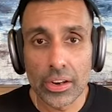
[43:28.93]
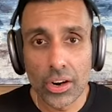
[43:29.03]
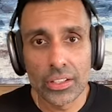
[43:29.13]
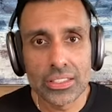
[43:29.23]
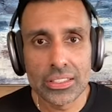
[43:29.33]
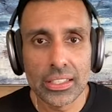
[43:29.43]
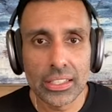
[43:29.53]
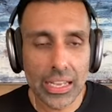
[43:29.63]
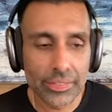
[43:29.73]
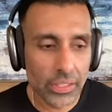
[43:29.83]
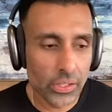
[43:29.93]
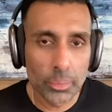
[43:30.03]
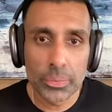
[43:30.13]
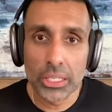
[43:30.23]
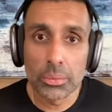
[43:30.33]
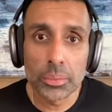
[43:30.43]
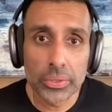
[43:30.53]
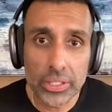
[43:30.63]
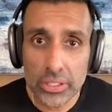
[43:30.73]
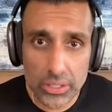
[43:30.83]
are listening have either people
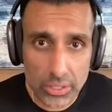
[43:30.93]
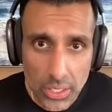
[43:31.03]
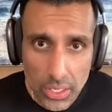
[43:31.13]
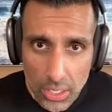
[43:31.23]
pleased